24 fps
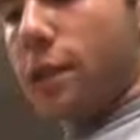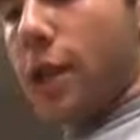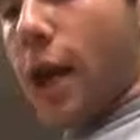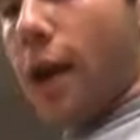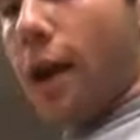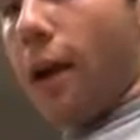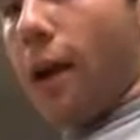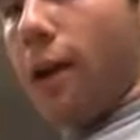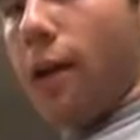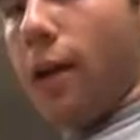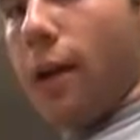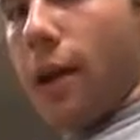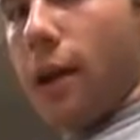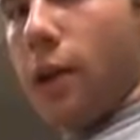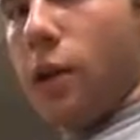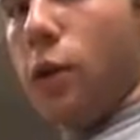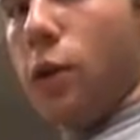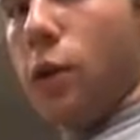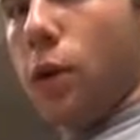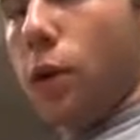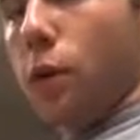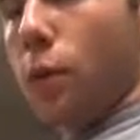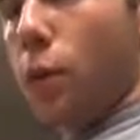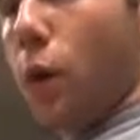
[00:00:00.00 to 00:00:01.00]
there,
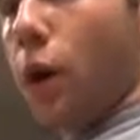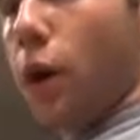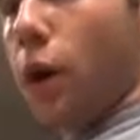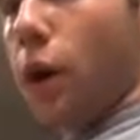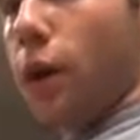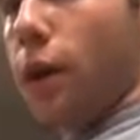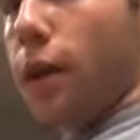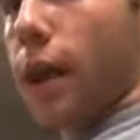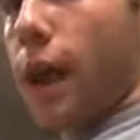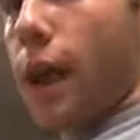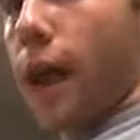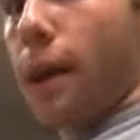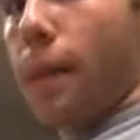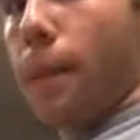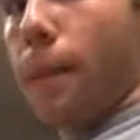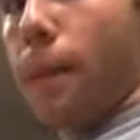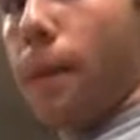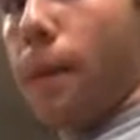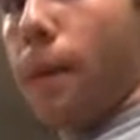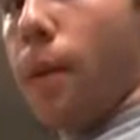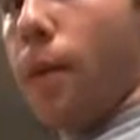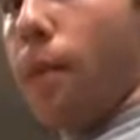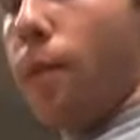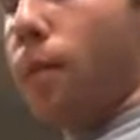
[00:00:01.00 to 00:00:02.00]
you can work on that,
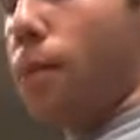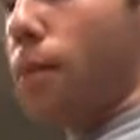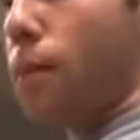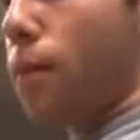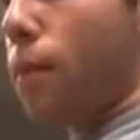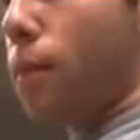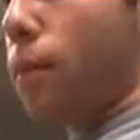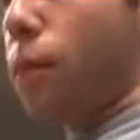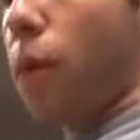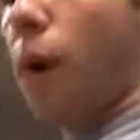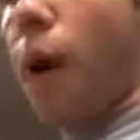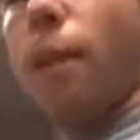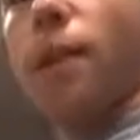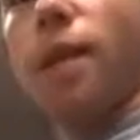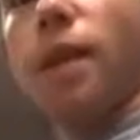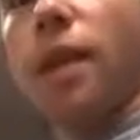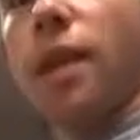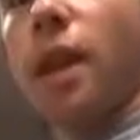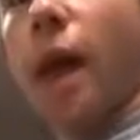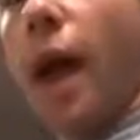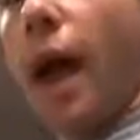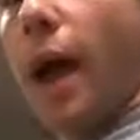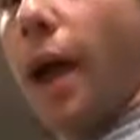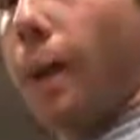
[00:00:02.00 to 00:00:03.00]
but probably
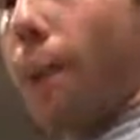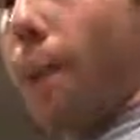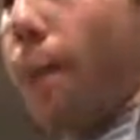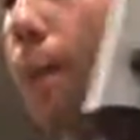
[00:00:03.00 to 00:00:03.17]
not